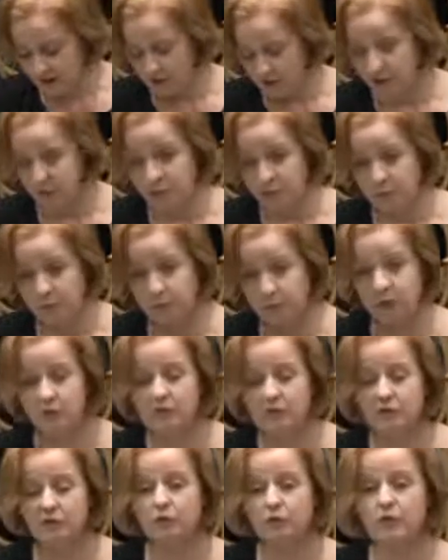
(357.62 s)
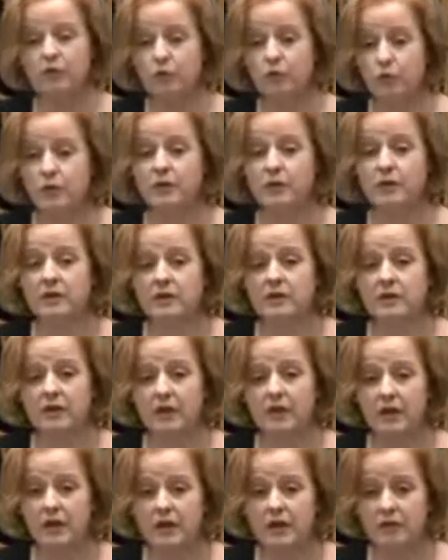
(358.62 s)
from the point of view of women
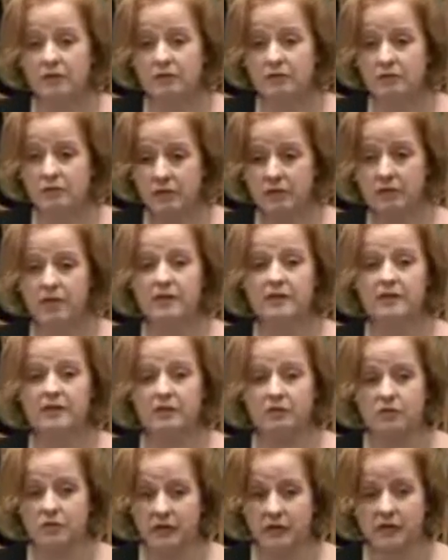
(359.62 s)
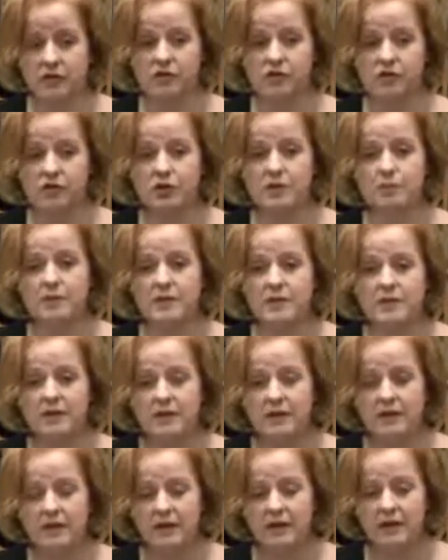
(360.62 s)
in violent relationships,
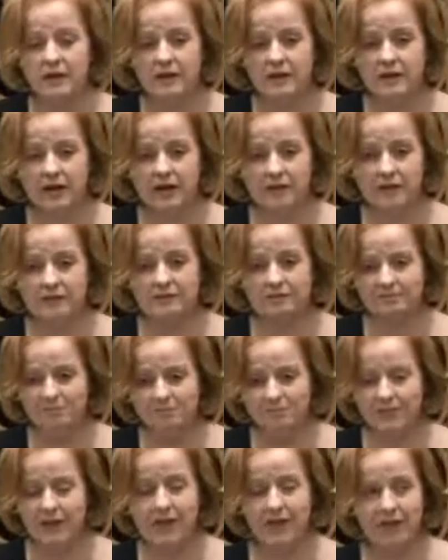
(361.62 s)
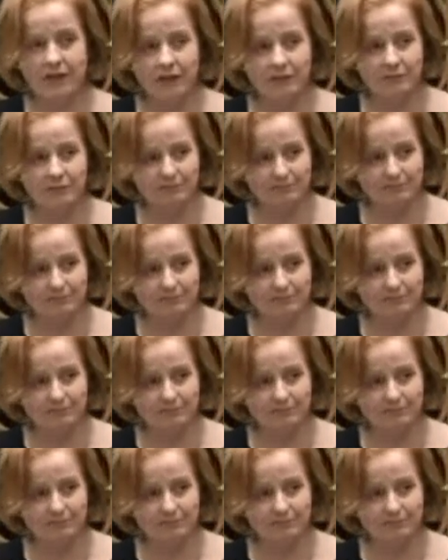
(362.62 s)
that their